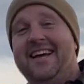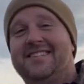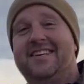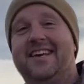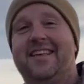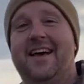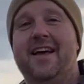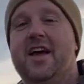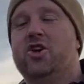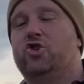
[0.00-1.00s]
in saying that
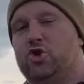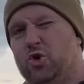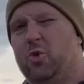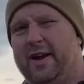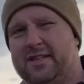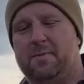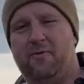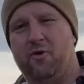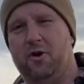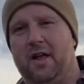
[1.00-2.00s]
2 weeks
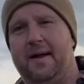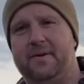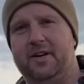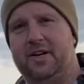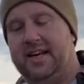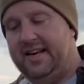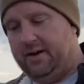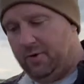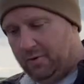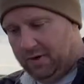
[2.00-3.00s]
before lambing or
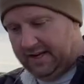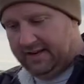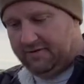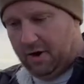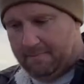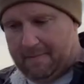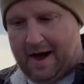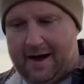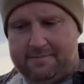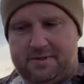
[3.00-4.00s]
kidding, we want to give our
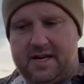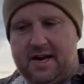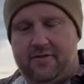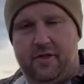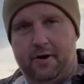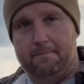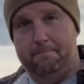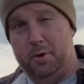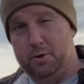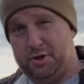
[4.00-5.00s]
moms their
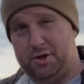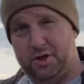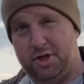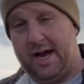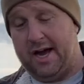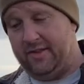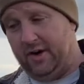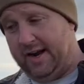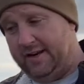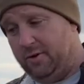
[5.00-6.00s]
booster shot,
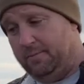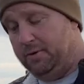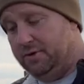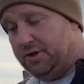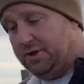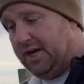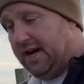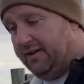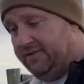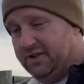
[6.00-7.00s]
their annual booster
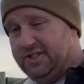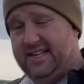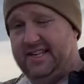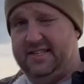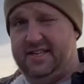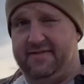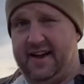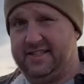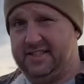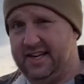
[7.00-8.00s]
shot of their CDT
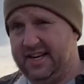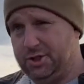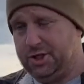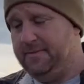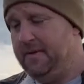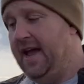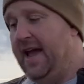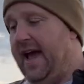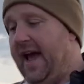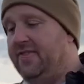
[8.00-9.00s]
vaccination.
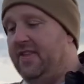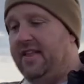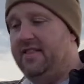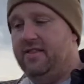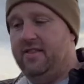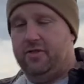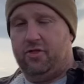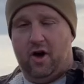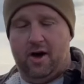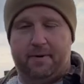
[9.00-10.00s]
And then the
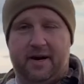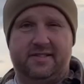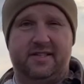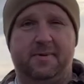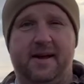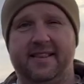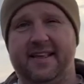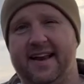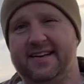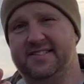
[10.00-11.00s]
thought process behind
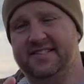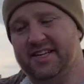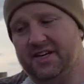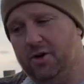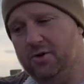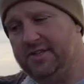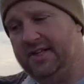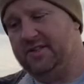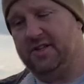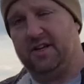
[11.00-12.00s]
that is it goes
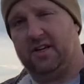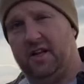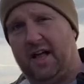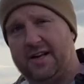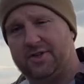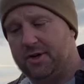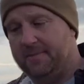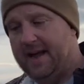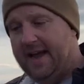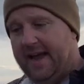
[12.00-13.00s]
into the
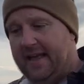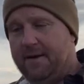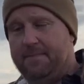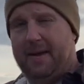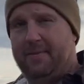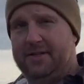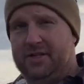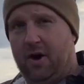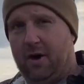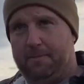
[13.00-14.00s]
colostrum and the babies
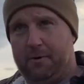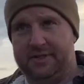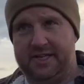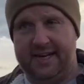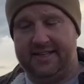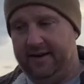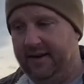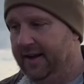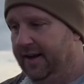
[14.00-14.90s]
are protected.